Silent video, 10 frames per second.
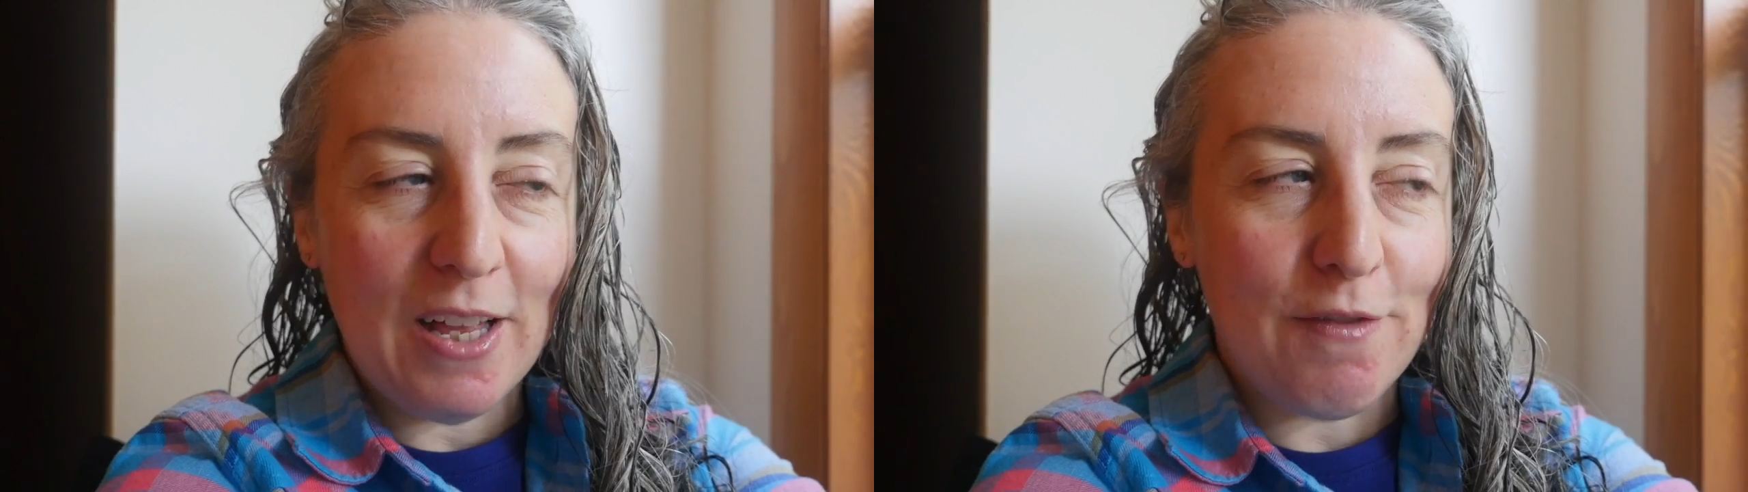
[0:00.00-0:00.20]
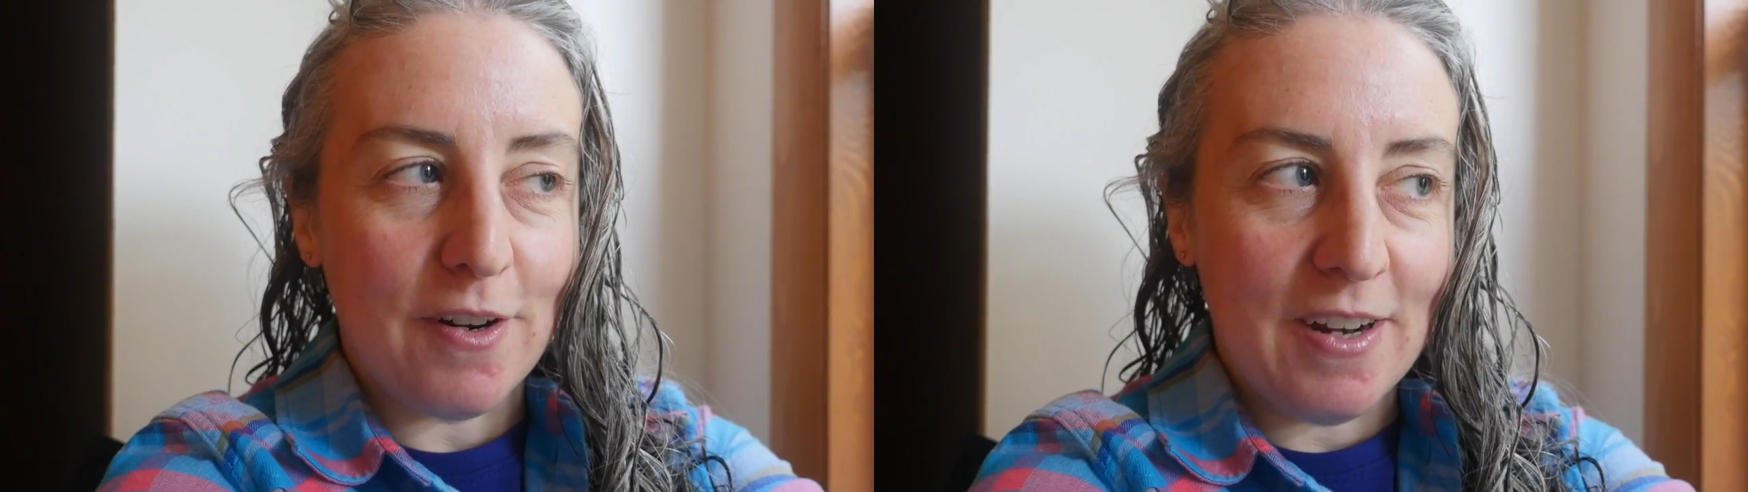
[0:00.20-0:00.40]

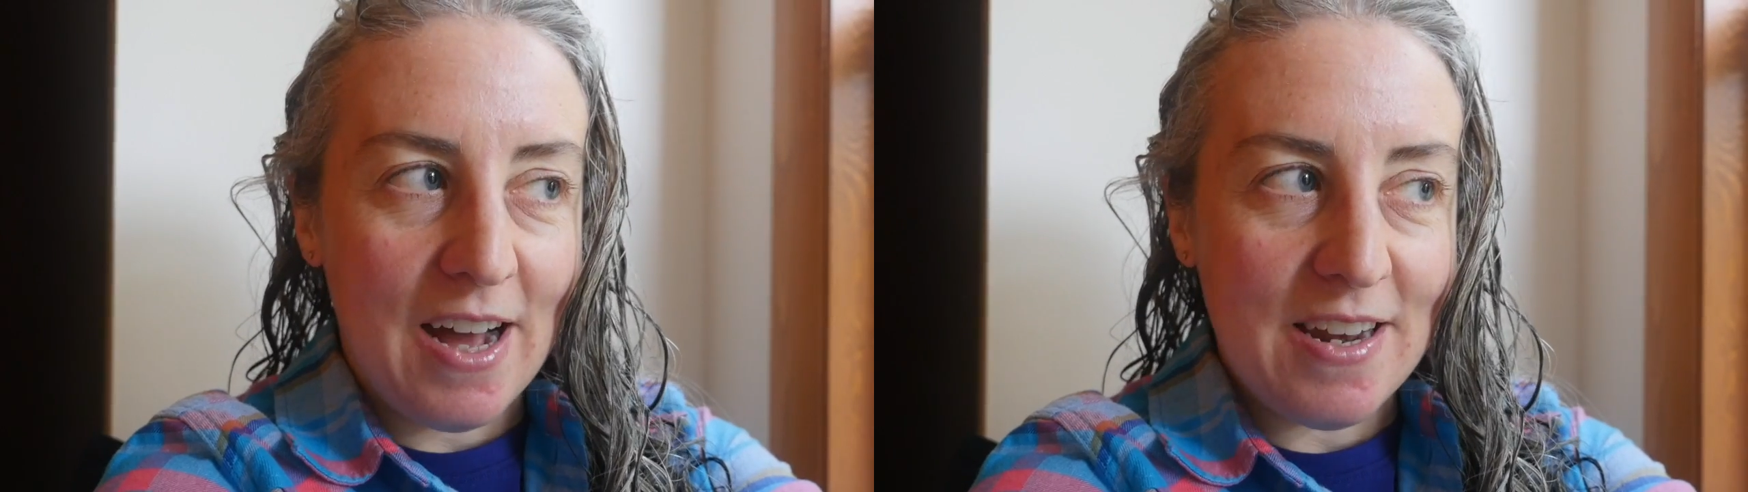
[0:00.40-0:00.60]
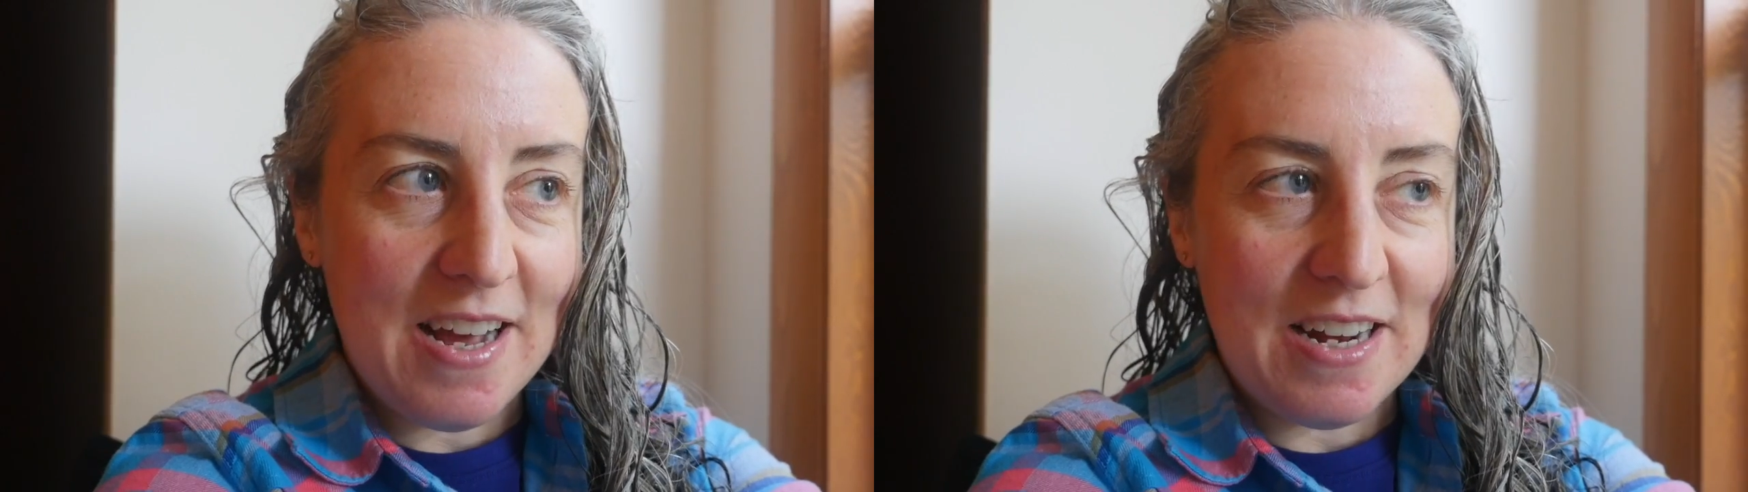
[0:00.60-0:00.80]
If you're
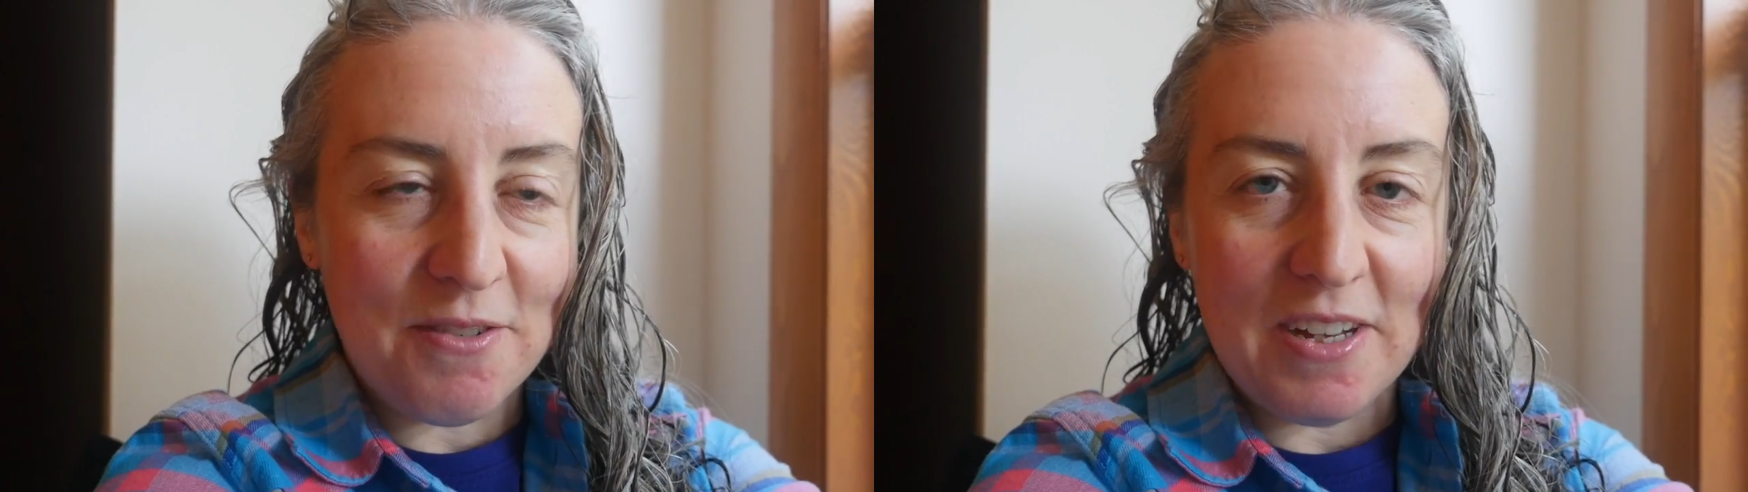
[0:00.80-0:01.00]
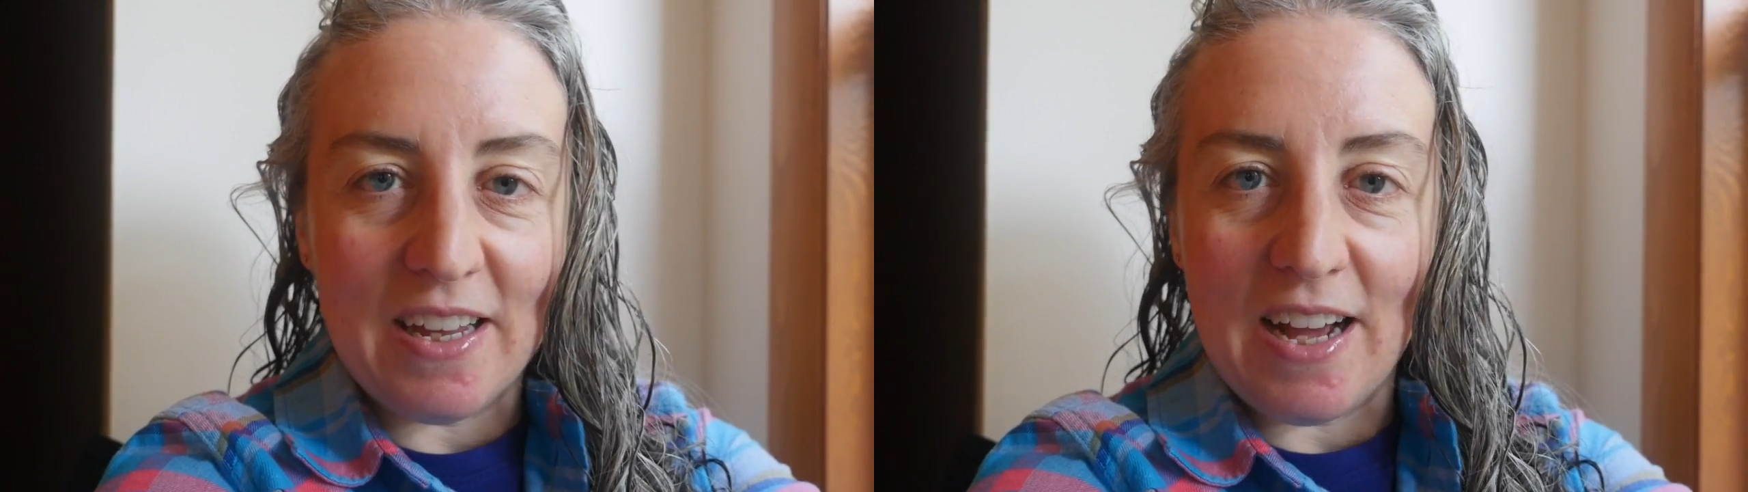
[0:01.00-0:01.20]
not
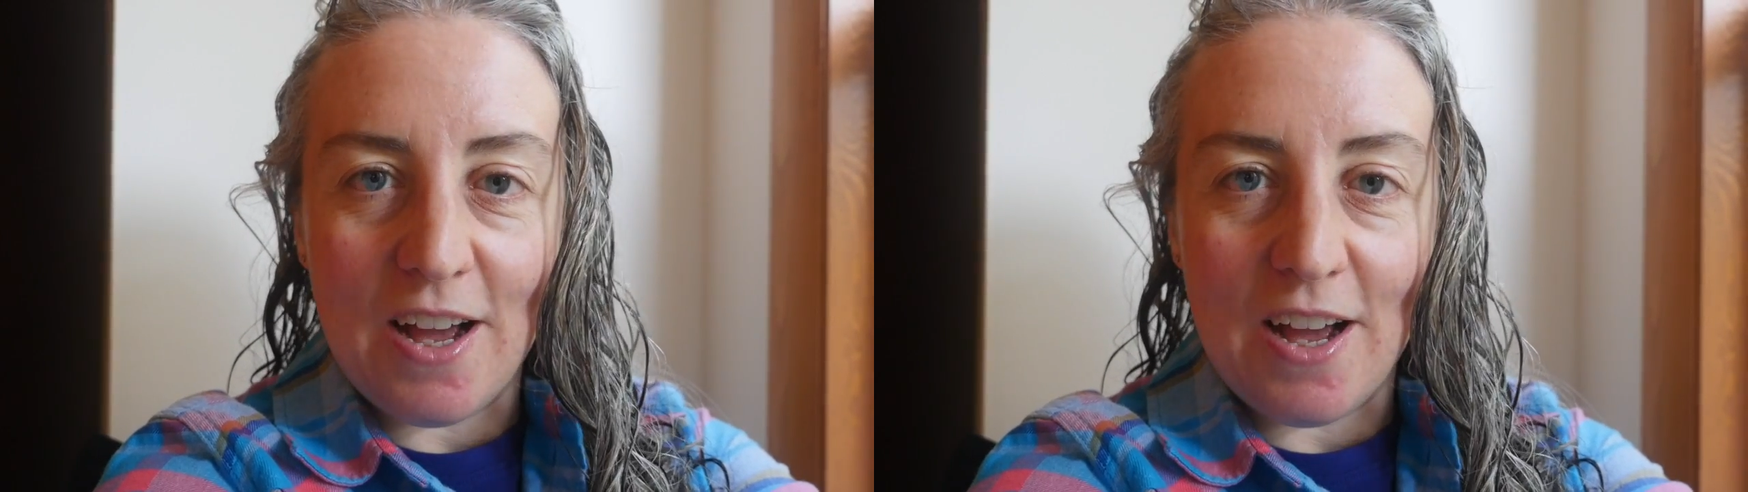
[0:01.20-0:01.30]
Nanoing,